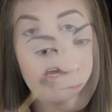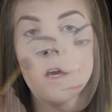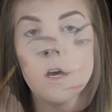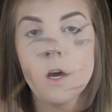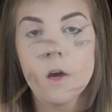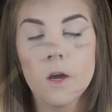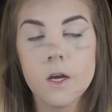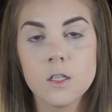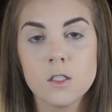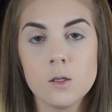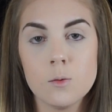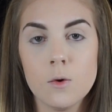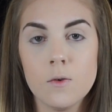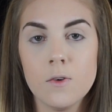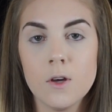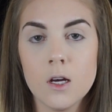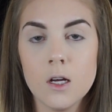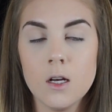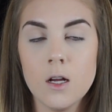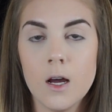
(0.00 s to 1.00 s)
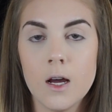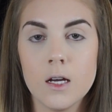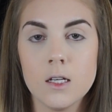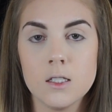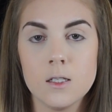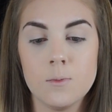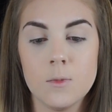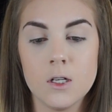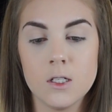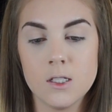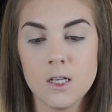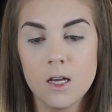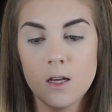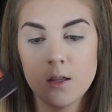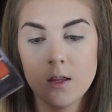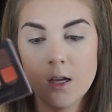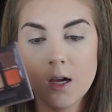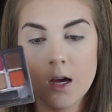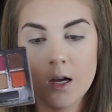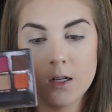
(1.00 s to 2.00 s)
Okay, so moving on to eyes, I'm going to take
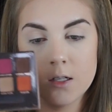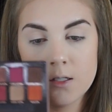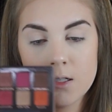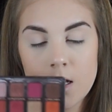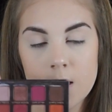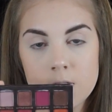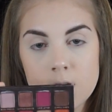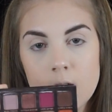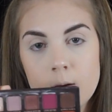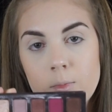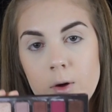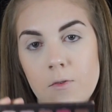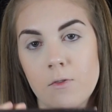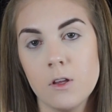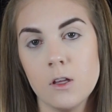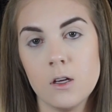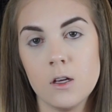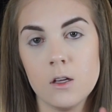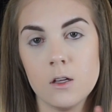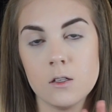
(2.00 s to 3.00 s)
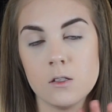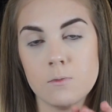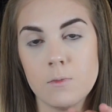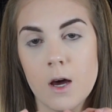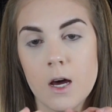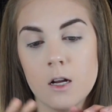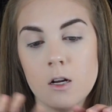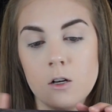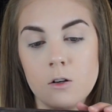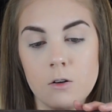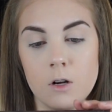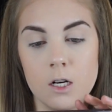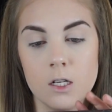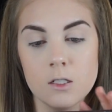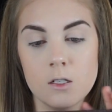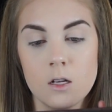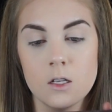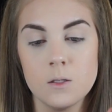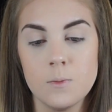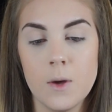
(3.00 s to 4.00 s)
the Anastasia Beverly Hills Modern
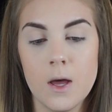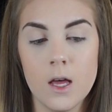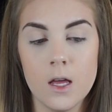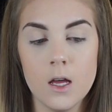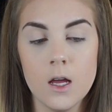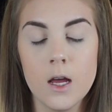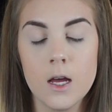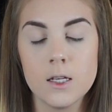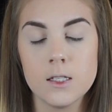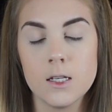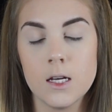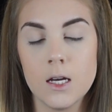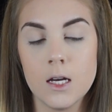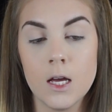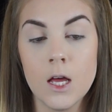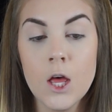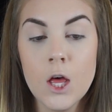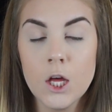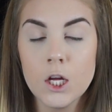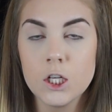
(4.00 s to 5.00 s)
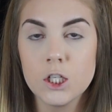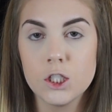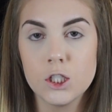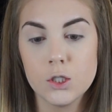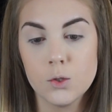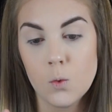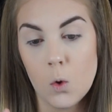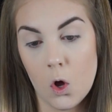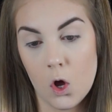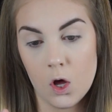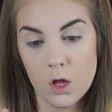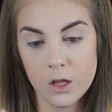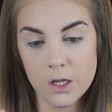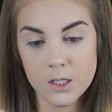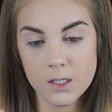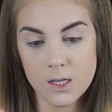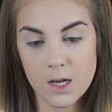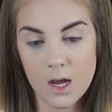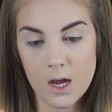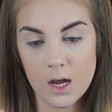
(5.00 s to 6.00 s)
Renaissance palette, as I do all the
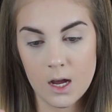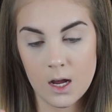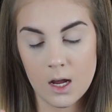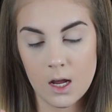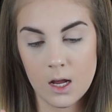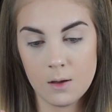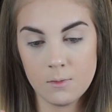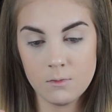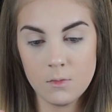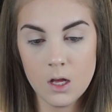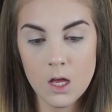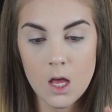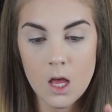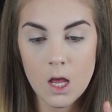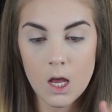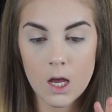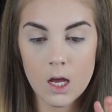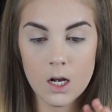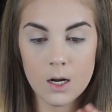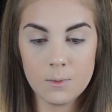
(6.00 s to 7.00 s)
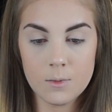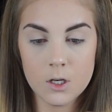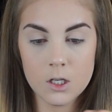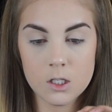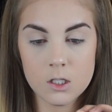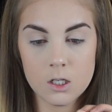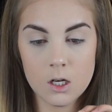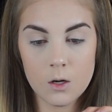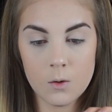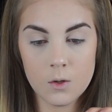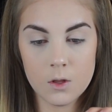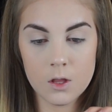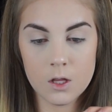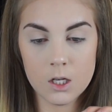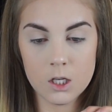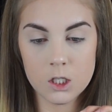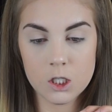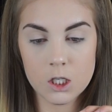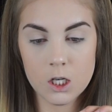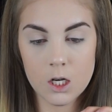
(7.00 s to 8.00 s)
time. And I'm going to start with
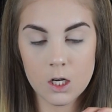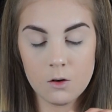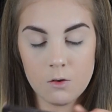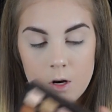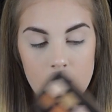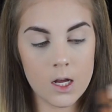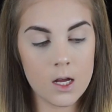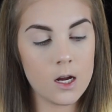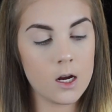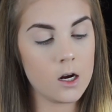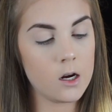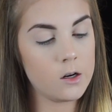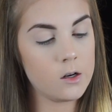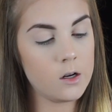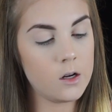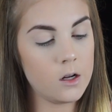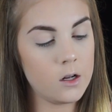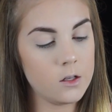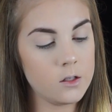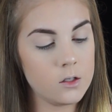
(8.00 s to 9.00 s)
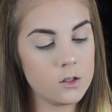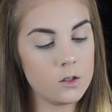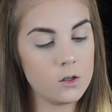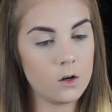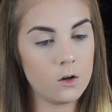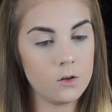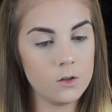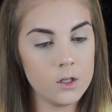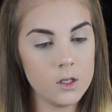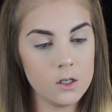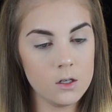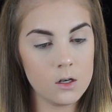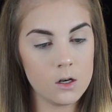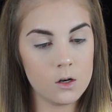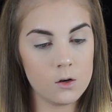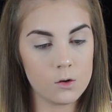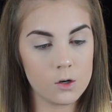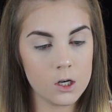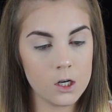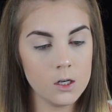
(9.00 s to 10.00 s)
this shade right here called Golden
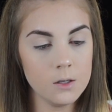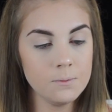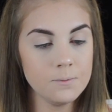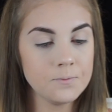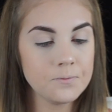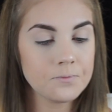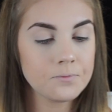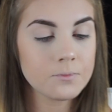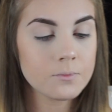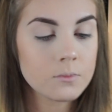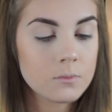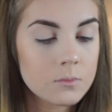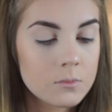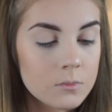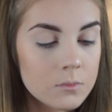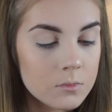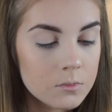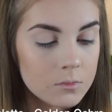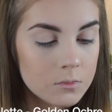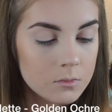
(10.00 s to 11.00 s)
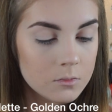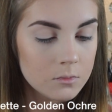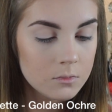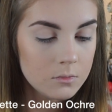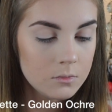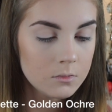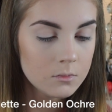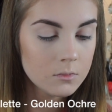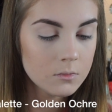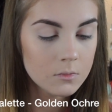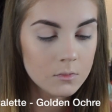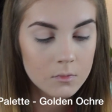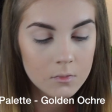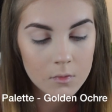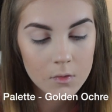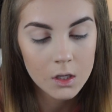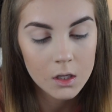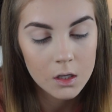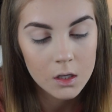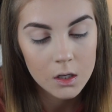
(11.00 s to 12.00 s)
Ochre.
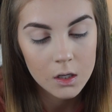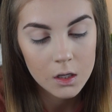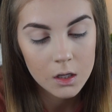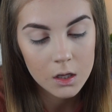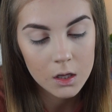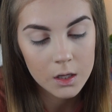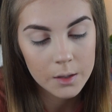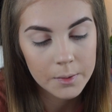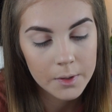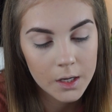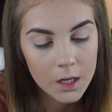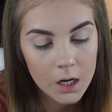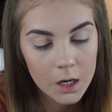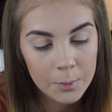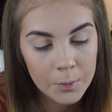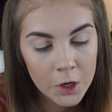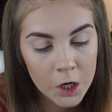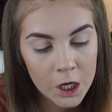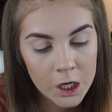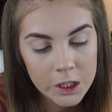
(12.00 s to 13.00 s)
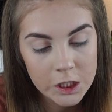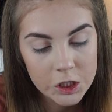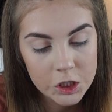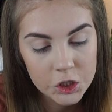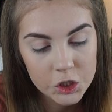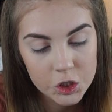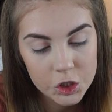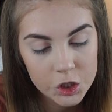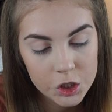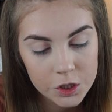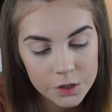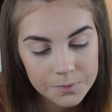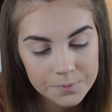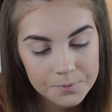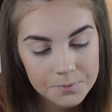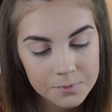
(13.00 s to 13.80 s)
Let me get a brush.